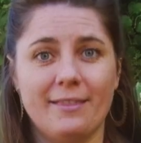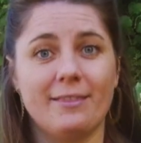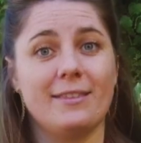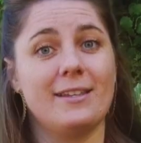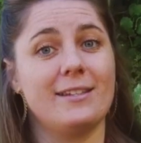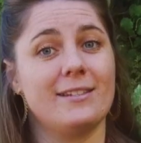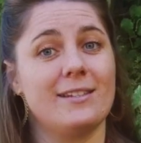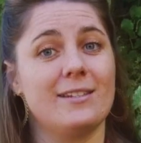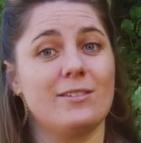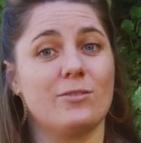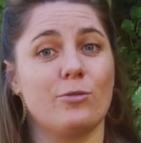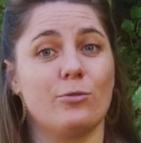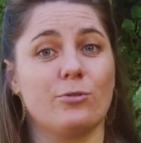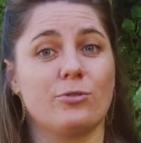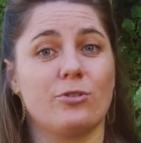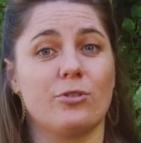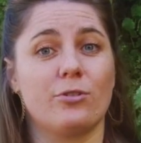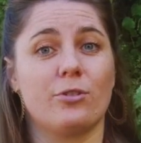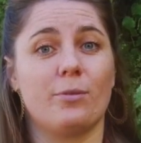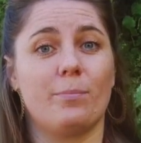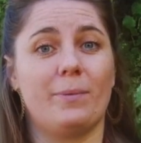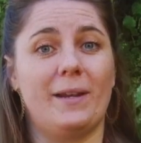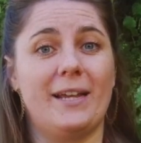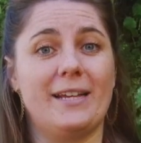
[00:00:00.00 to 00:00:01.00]
This is also
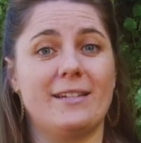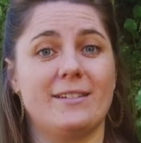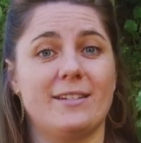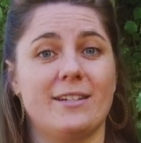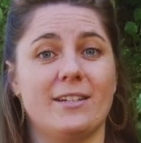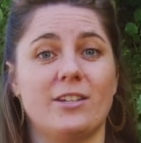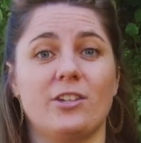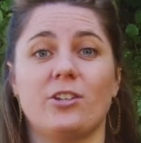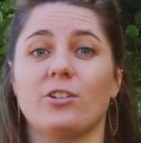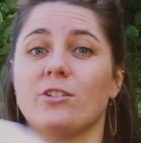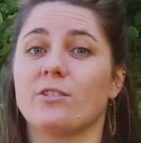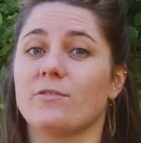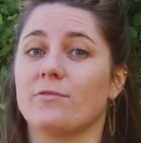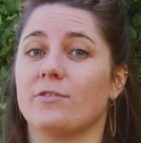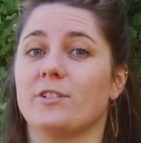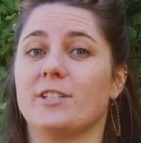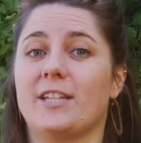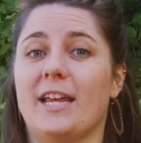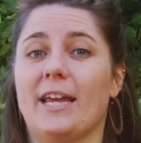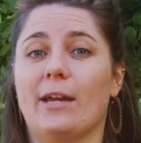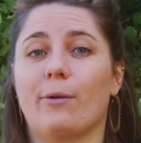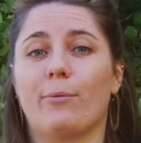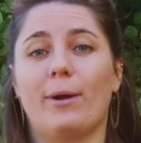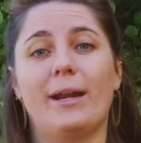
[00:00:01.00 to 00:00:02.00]
the plastic used for
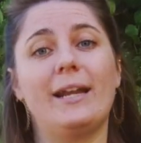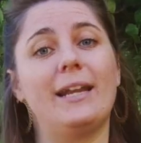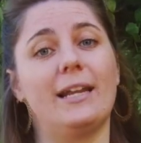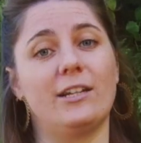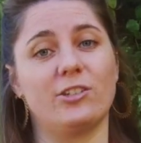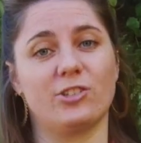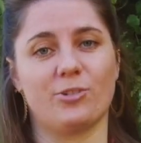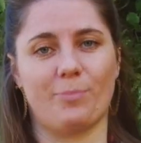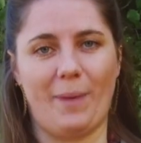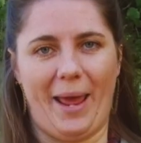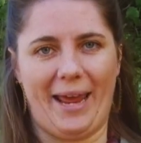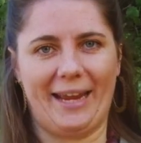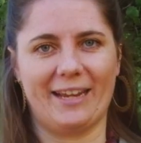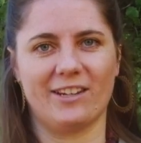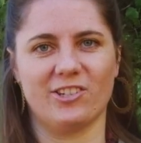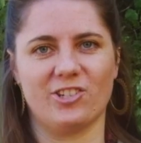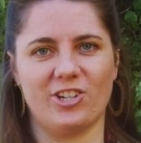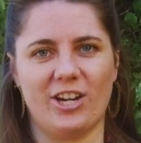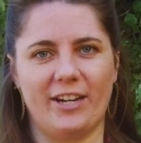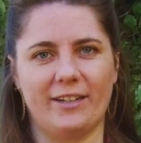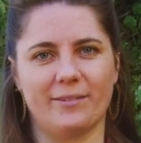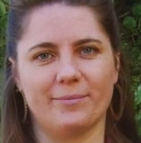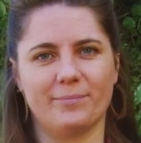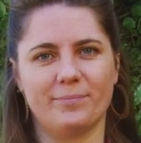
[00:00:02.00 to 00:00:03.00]
takeaway lunch
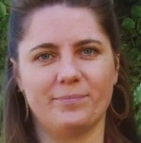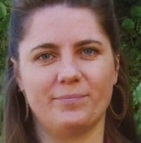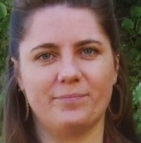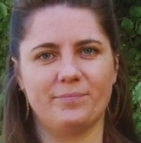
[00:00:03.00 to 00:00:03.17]
packaging.